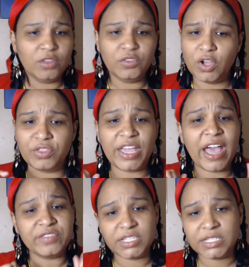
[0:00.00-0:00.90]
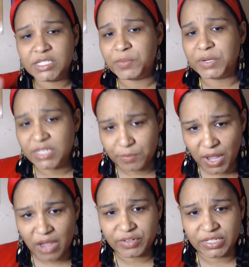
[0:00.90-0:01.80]
No, they have 60%
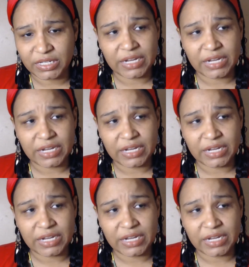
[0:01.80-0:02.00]
poverty,